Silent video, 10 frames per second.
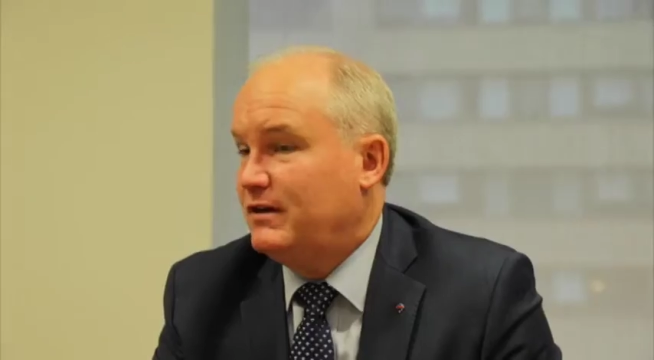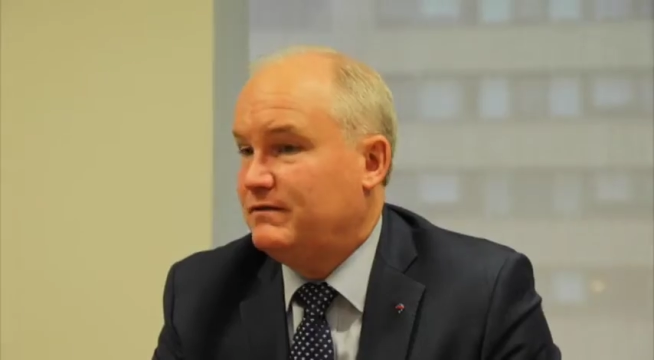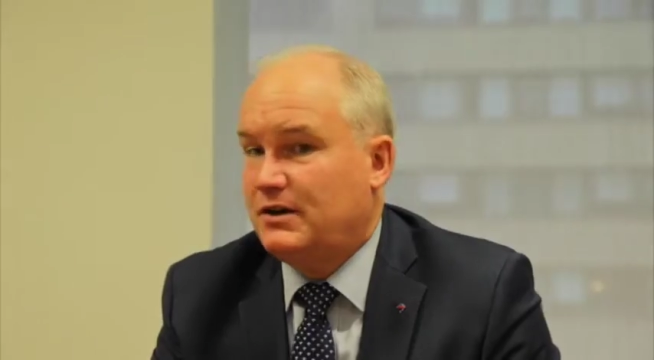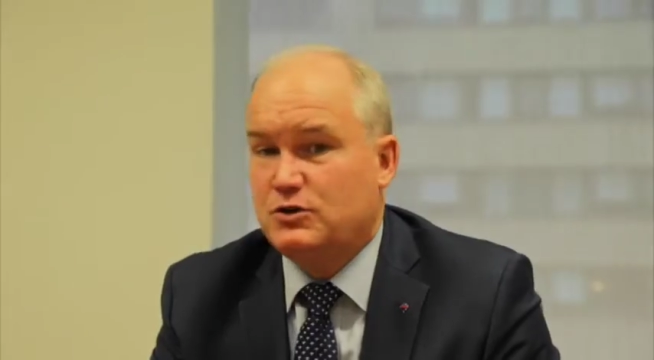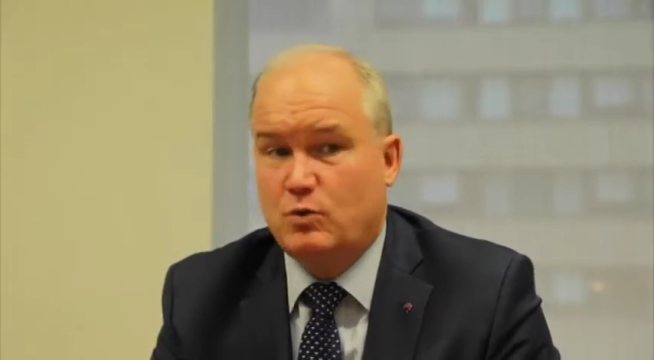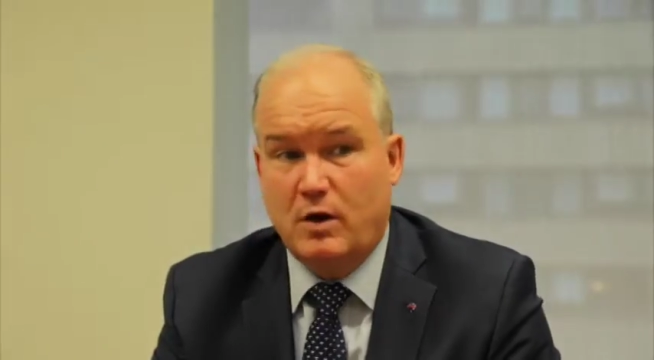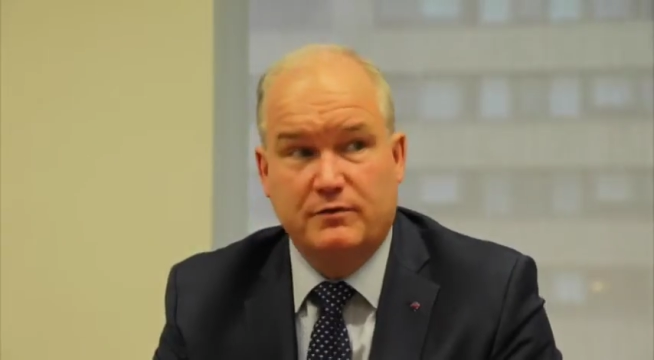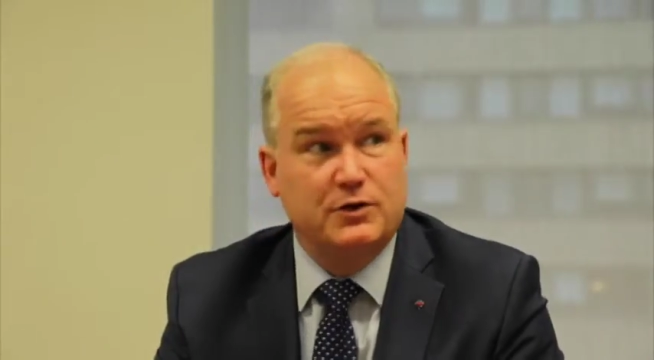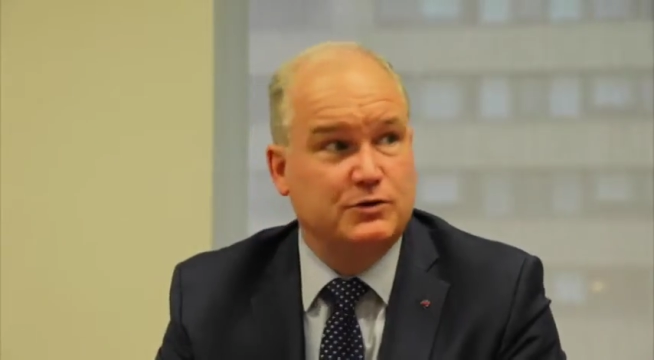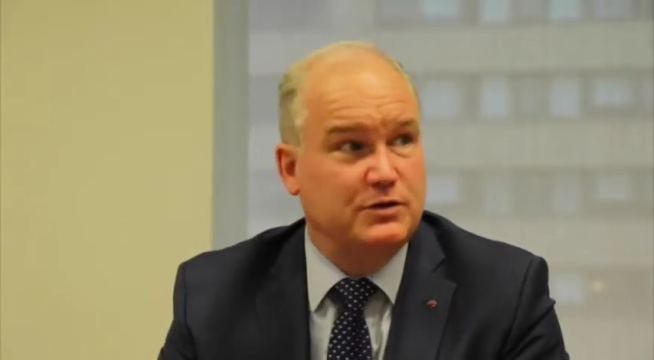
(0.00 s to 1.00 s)
I've done
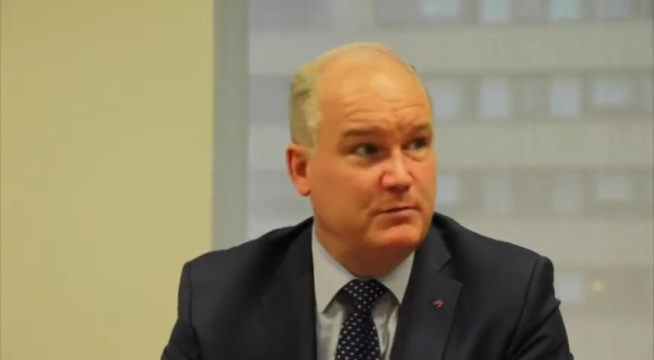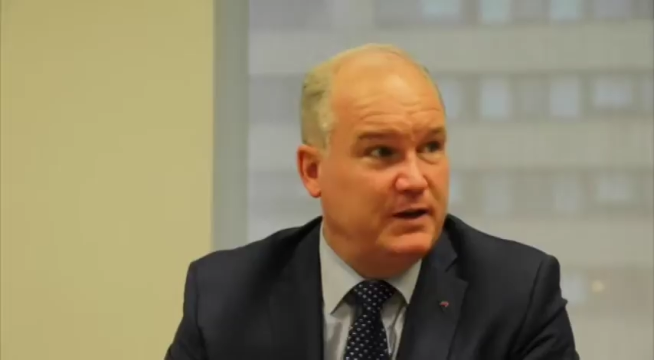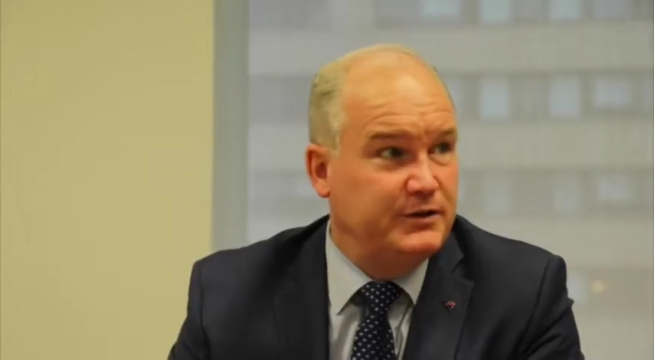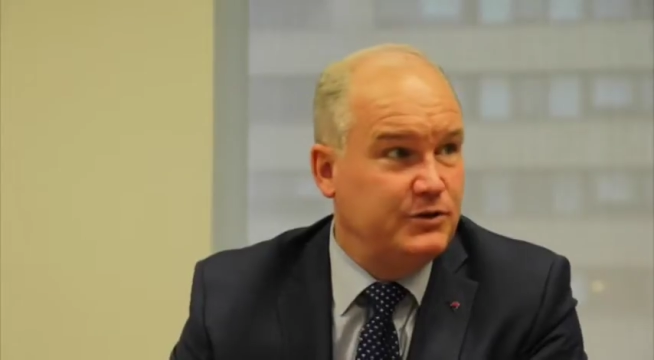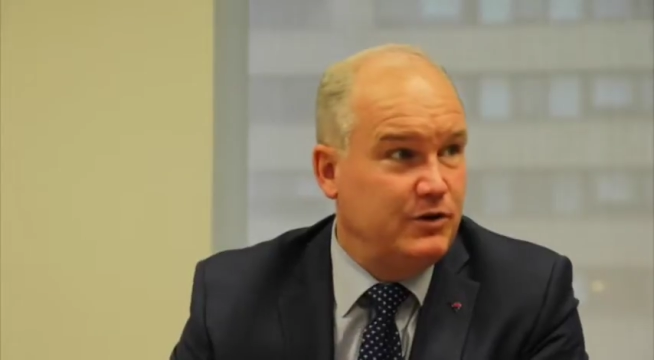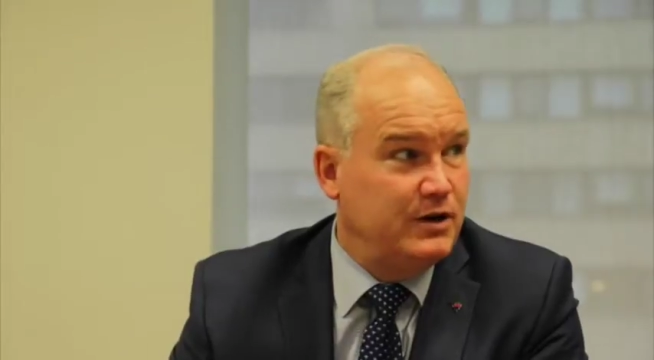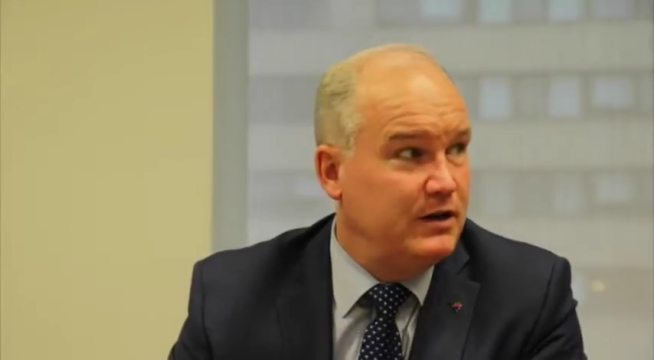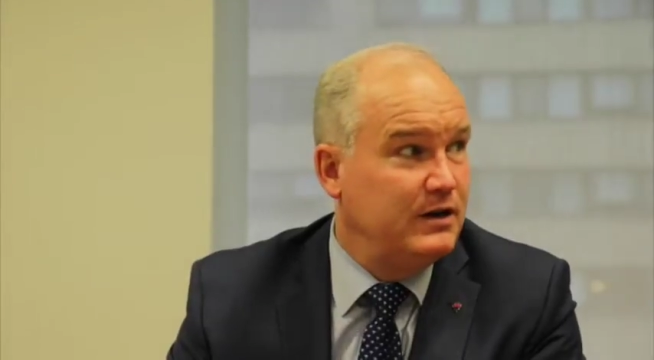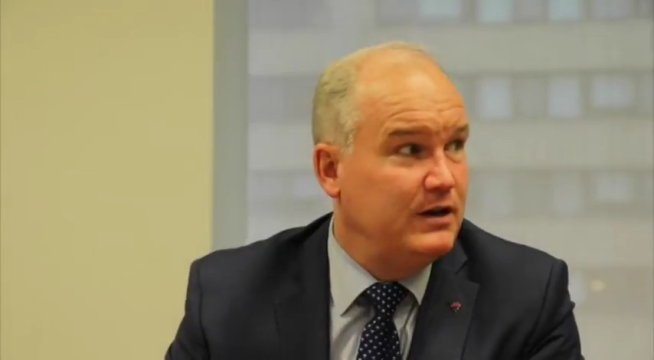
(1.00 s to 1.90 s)
12 years in the military,